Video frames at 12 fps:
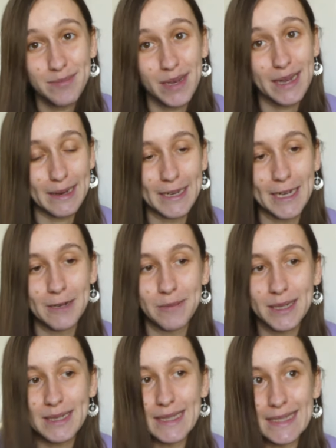But I don't know,
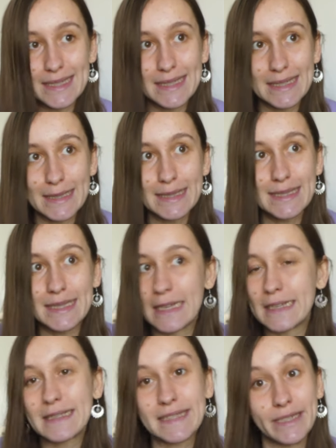because
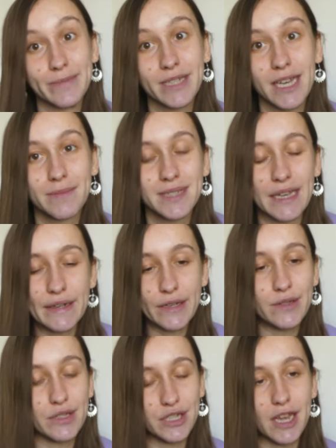sometimes I
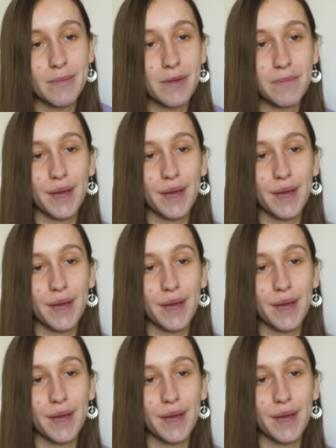know the German,